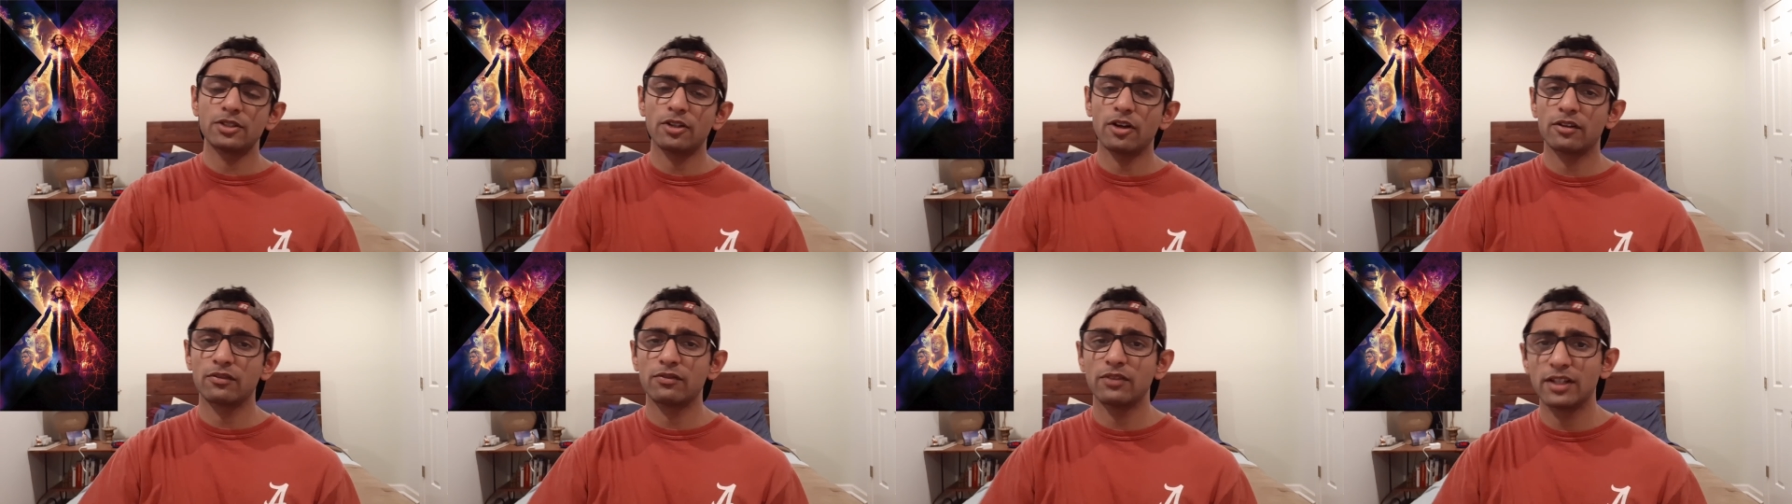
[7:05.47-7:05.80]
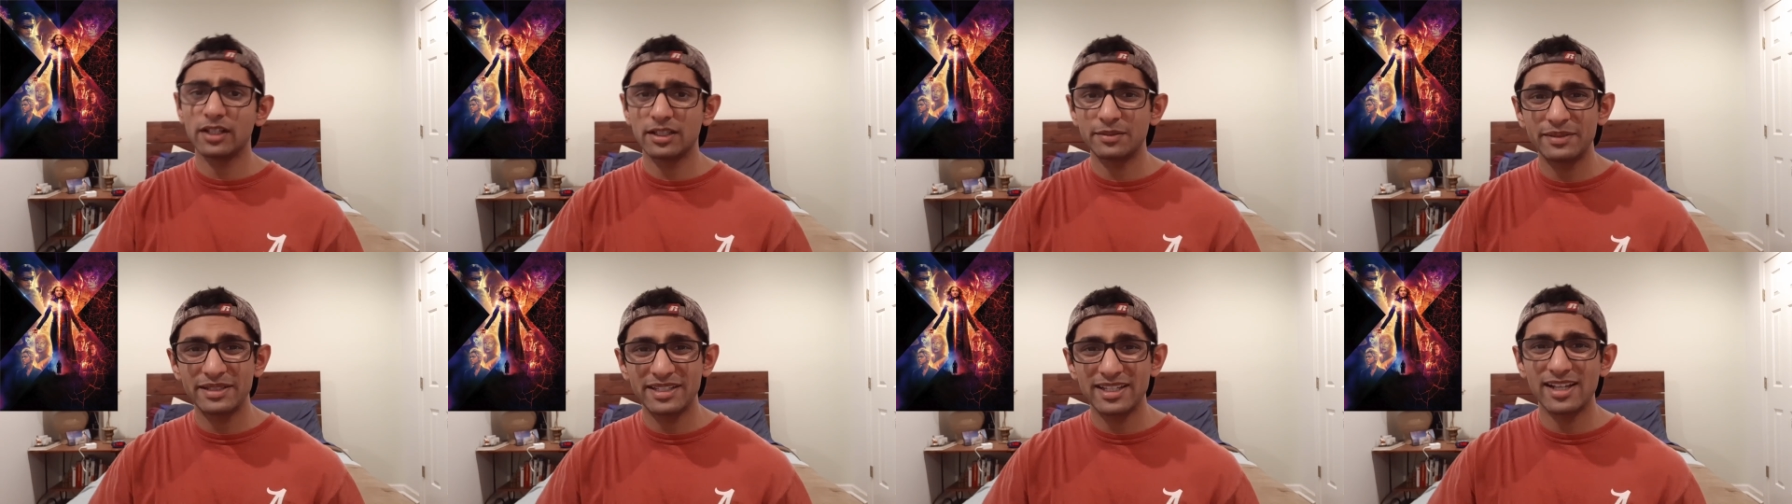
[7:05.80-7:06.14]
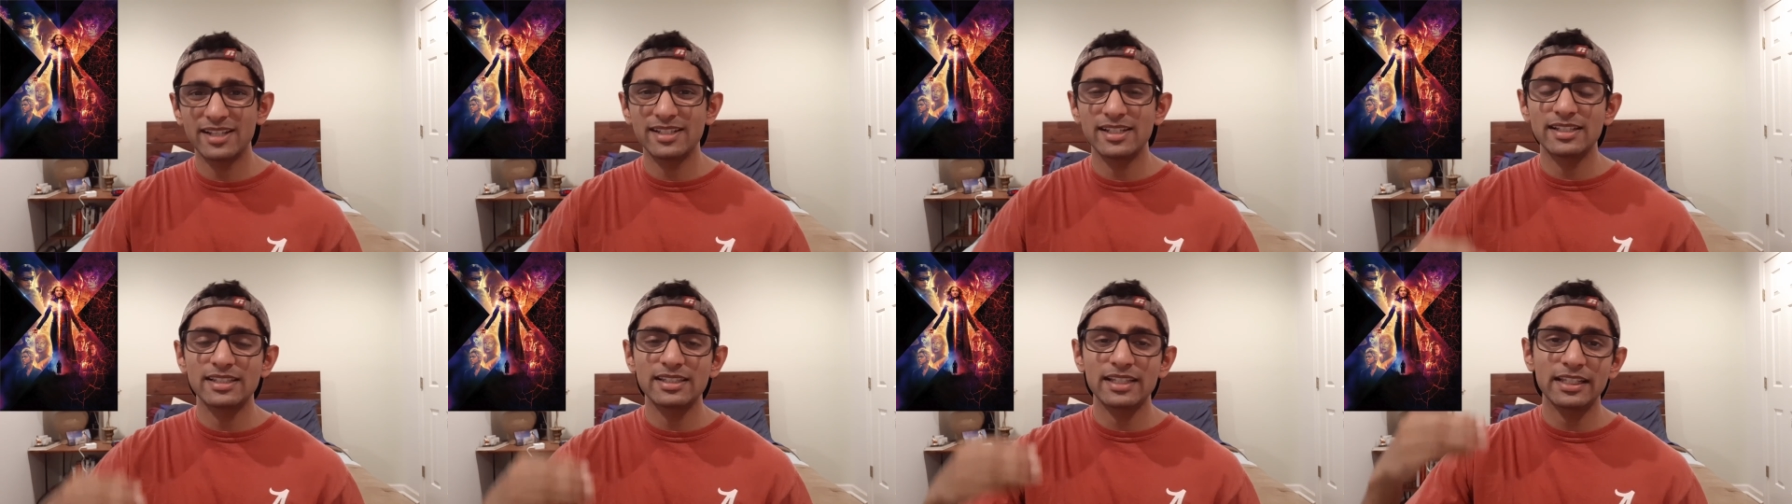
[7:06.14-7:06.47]
Dark Phoenix
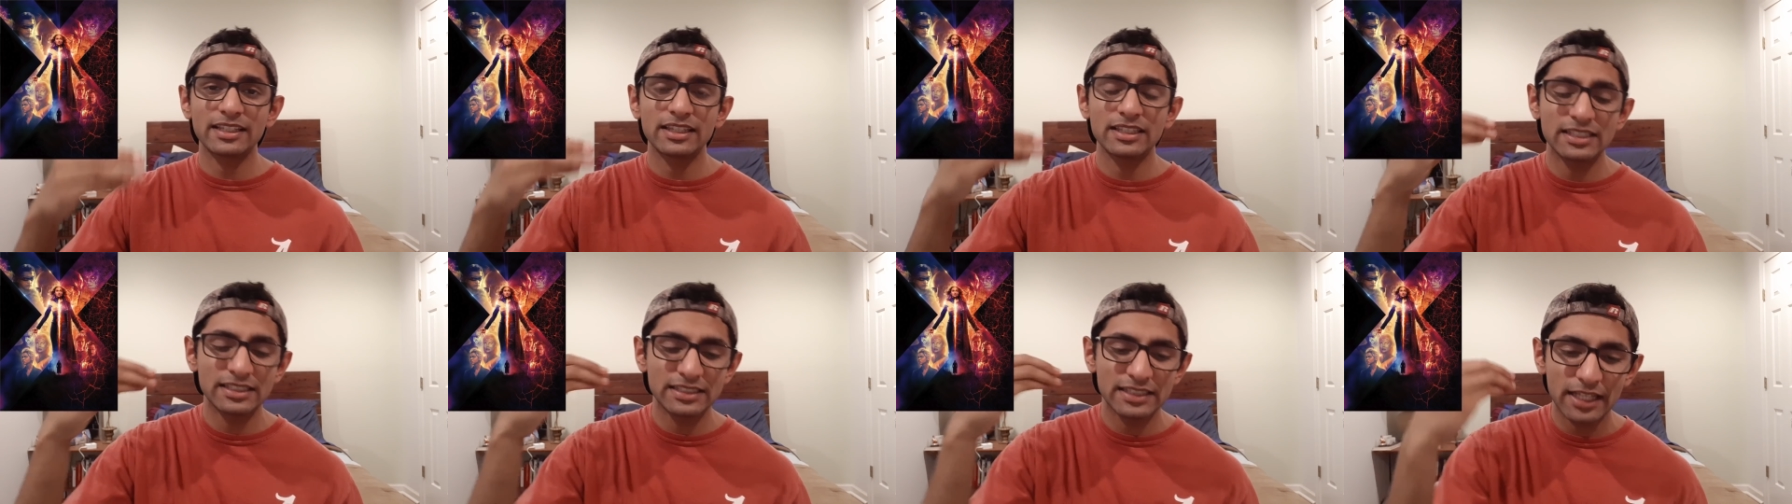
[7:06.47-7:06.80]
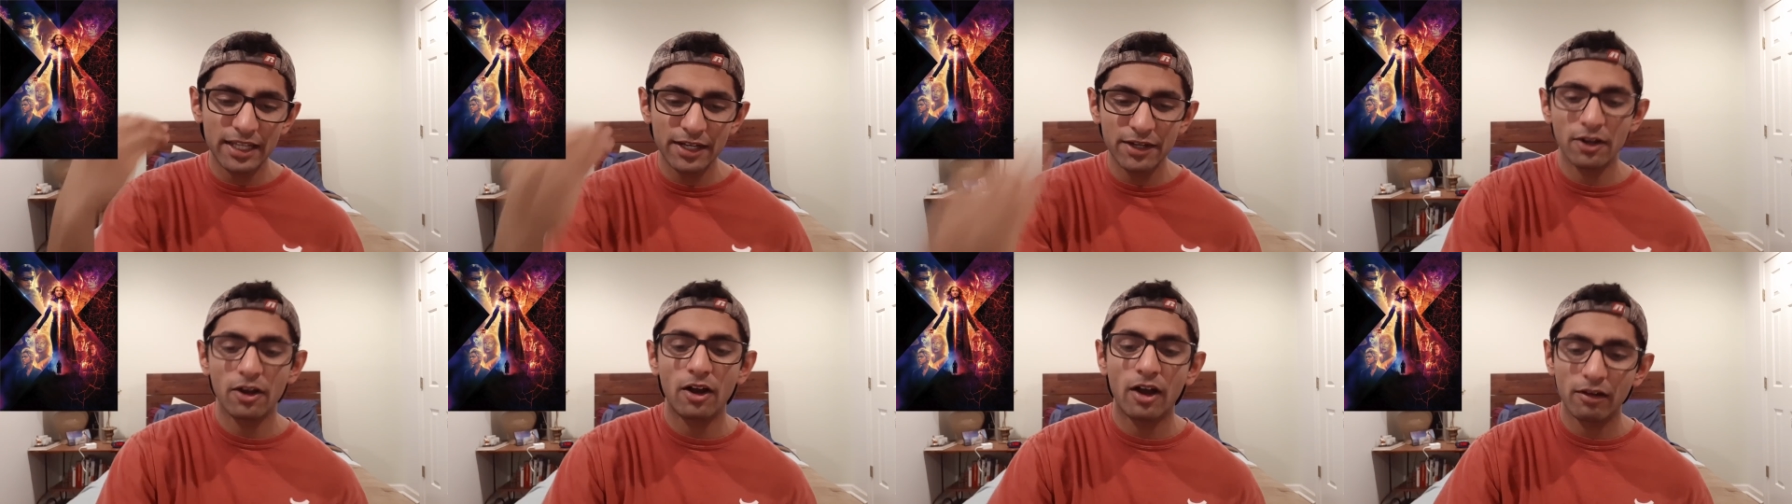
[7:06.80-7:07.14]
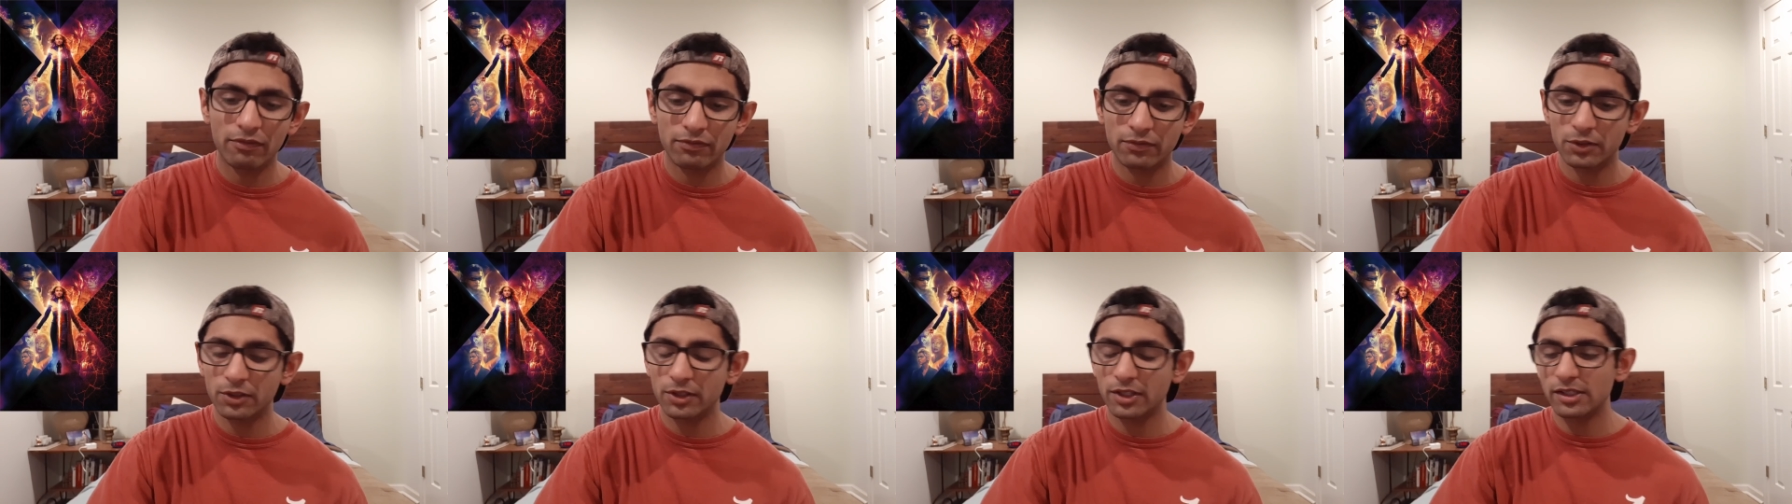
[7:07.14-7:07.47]
because it's like the
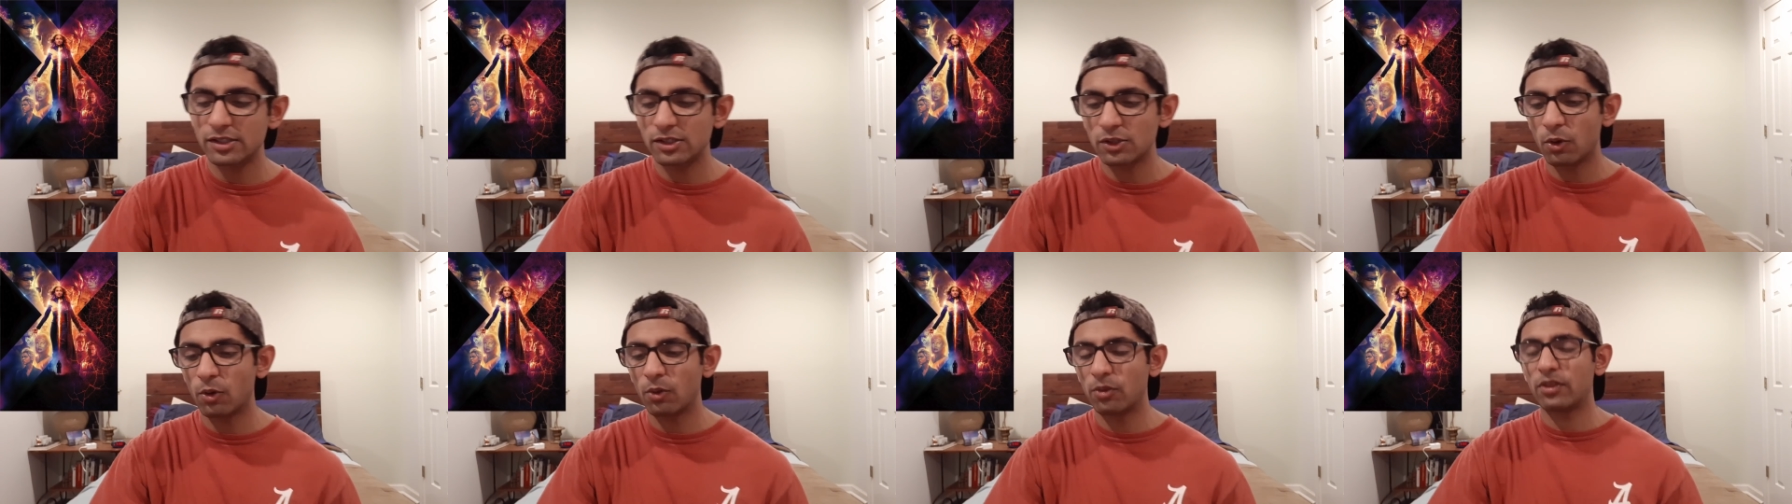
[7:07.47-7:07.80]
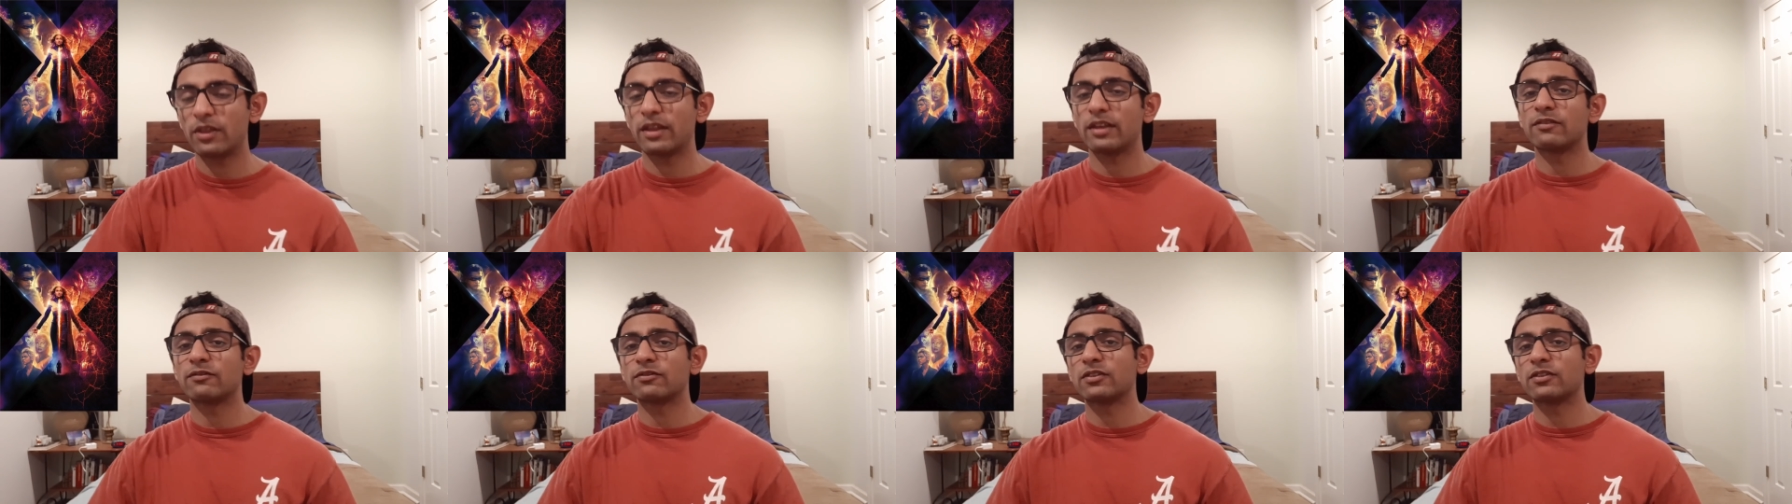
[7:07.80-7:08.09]
send-off for this whole thing.